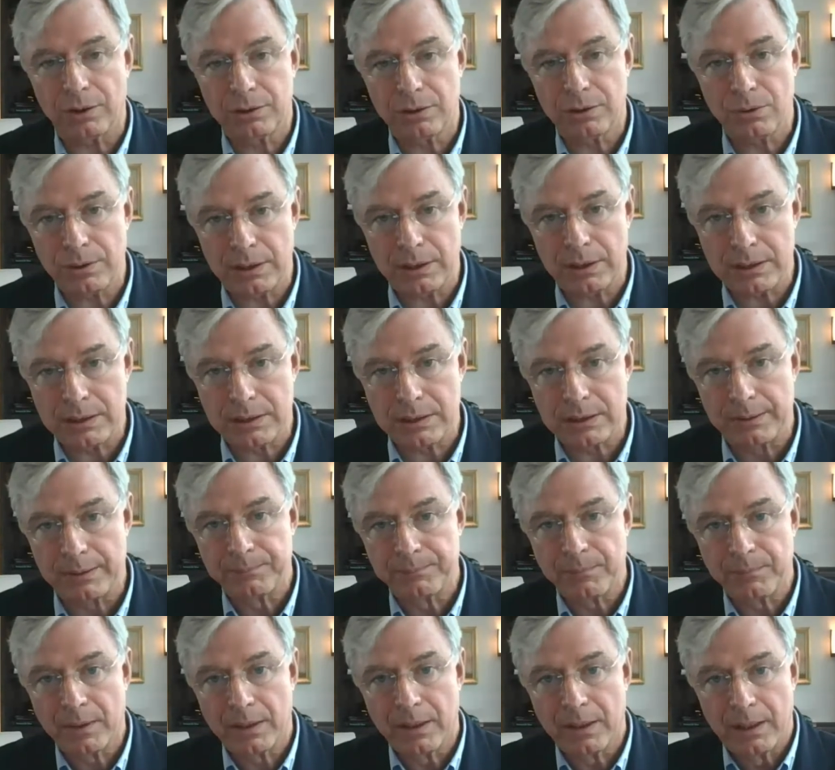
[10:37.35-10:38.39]
And you're going to do
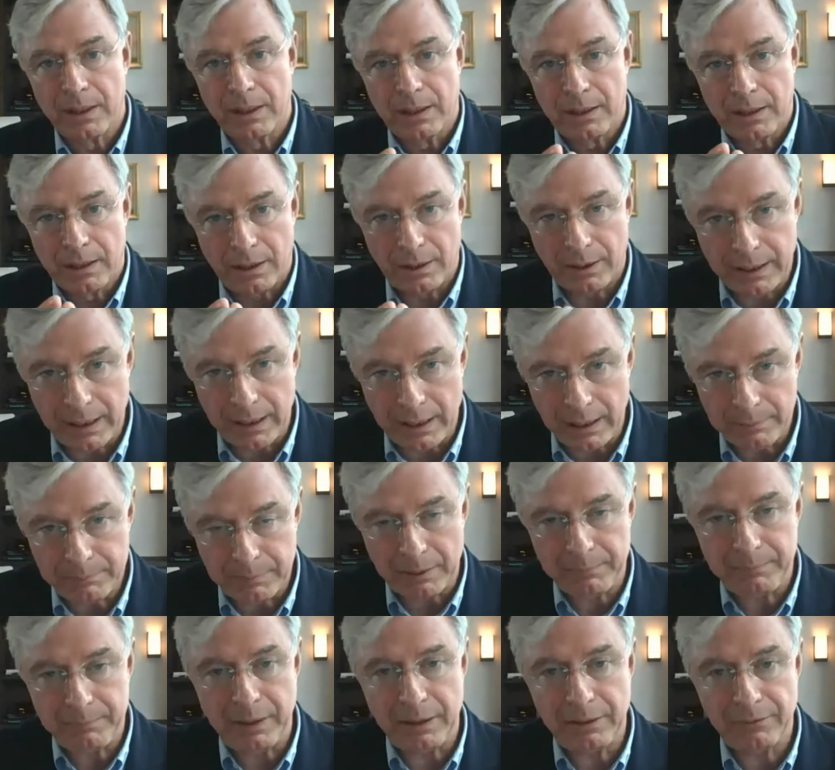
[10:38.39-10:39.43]
this,
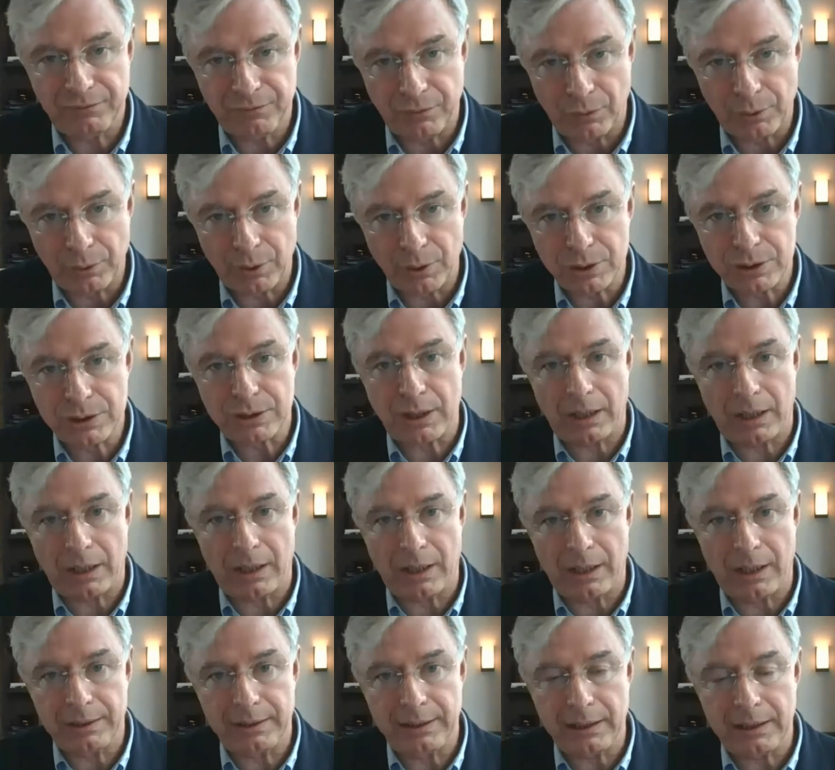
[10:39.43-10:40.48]
again, by being
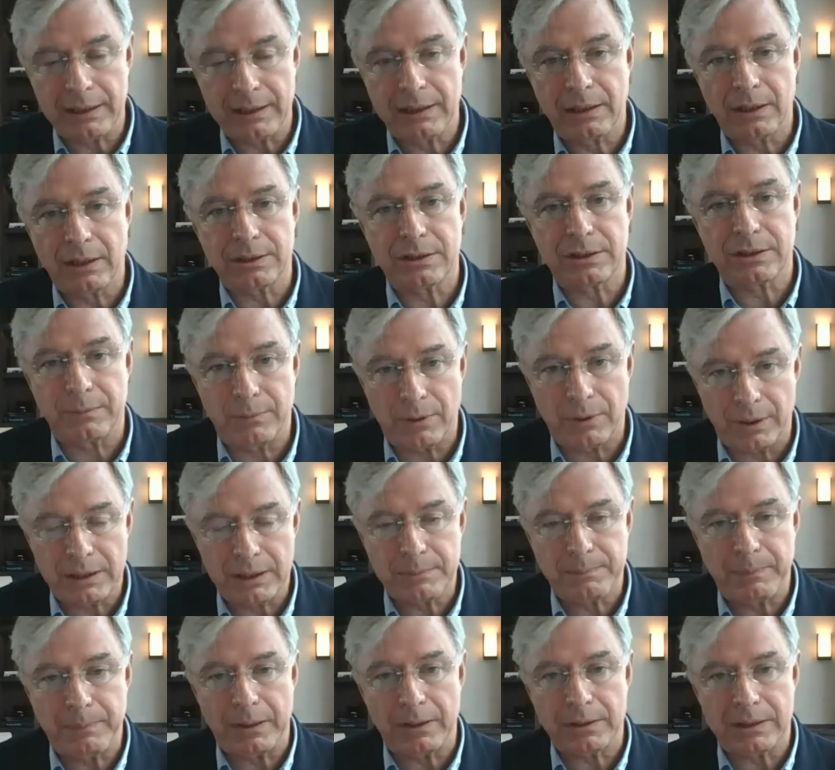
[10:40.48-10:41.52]
focused on the
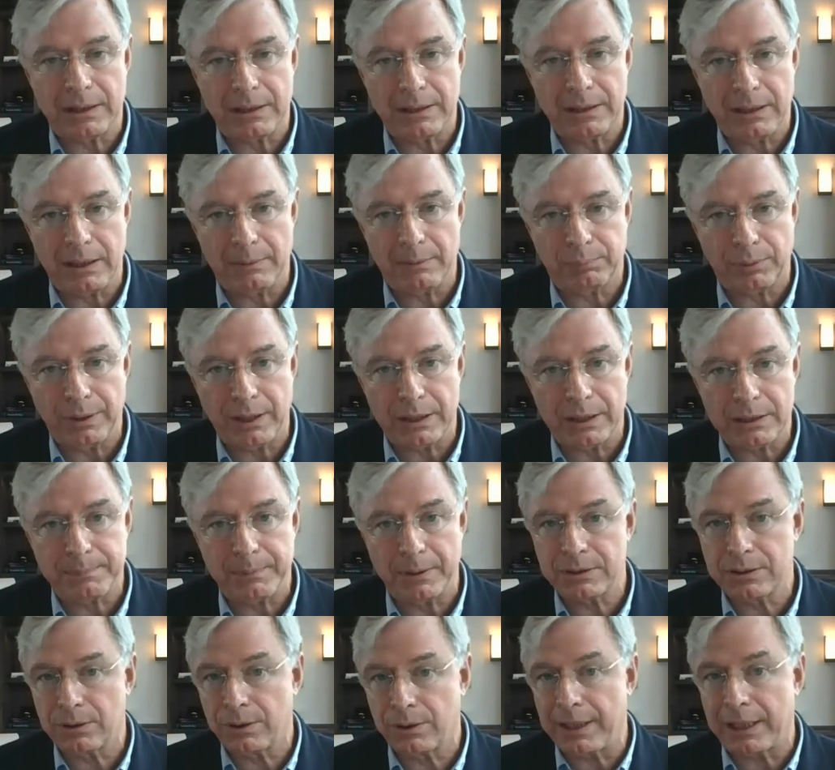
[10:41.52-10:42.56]
customer experience and the
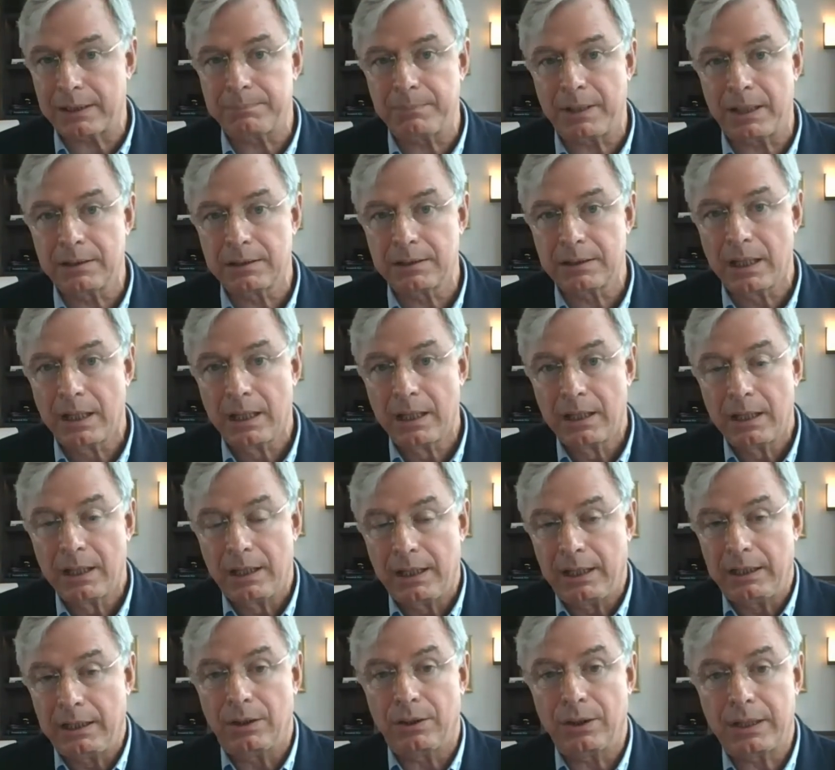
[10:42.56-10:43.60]
employee experience. So that
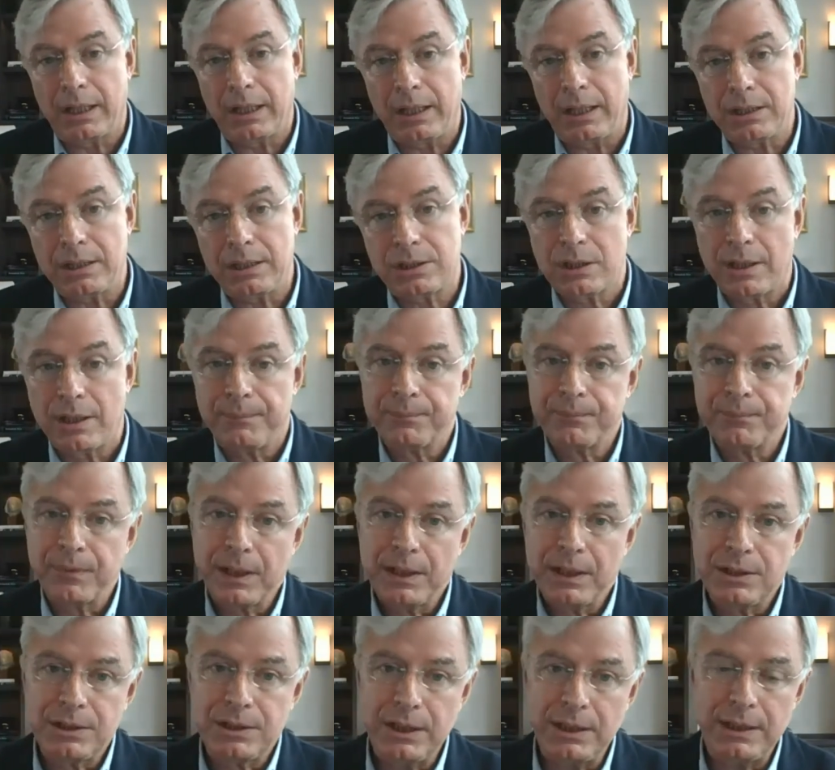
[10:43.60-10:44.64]
meant, in our
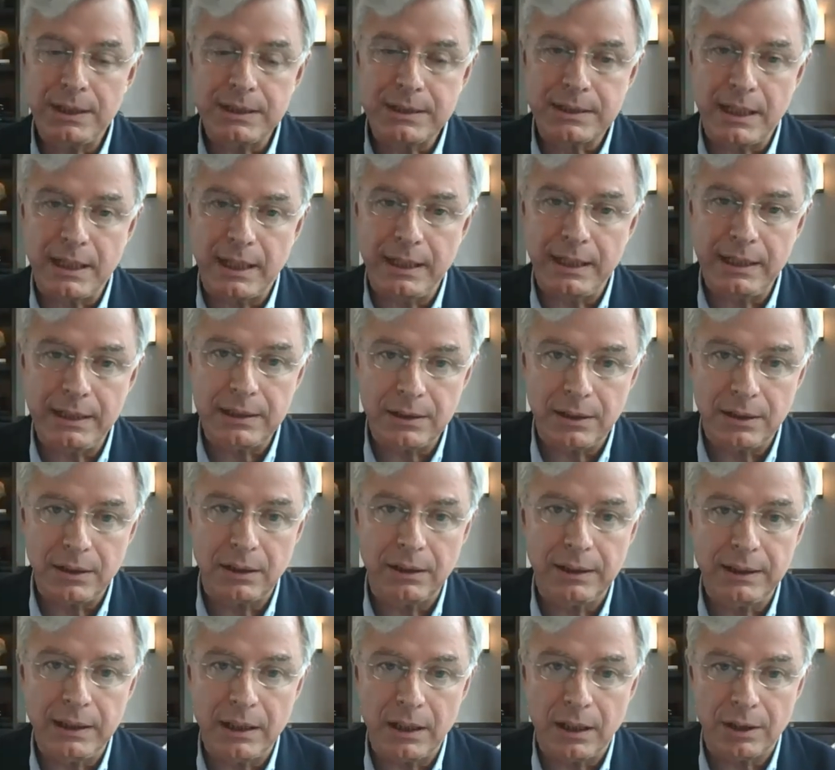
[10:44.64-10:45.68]
case, she
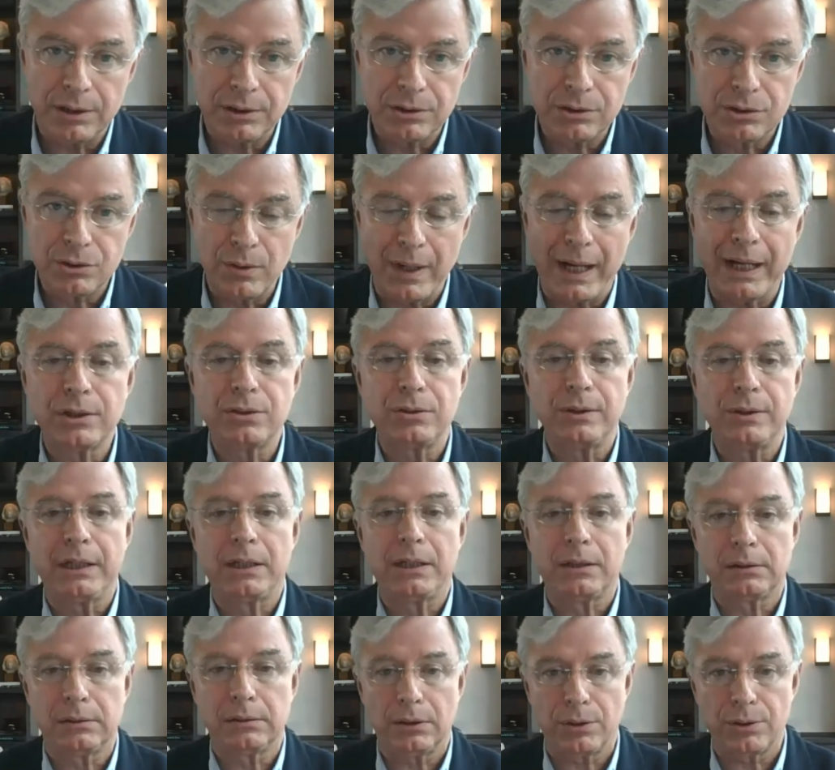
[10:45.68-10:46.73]
decided early on
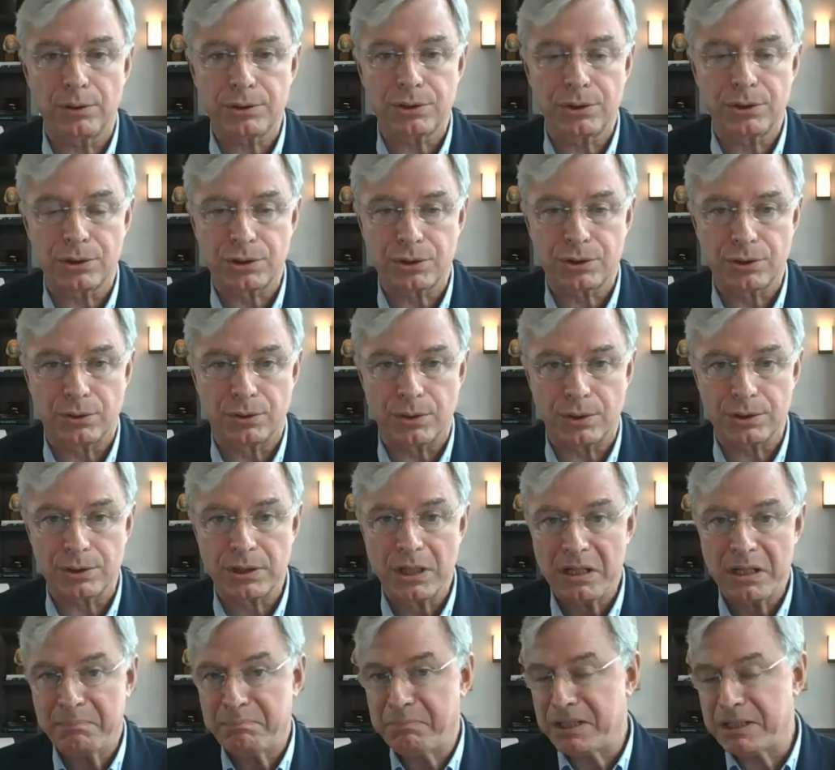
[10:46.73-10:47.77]
to actually close the
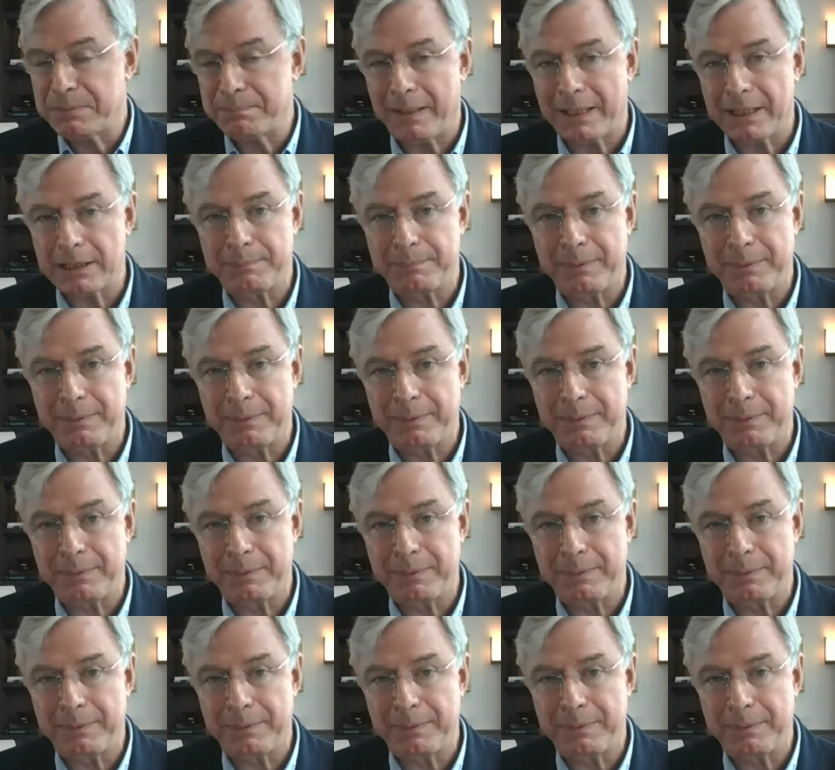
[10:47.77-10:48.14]
stores.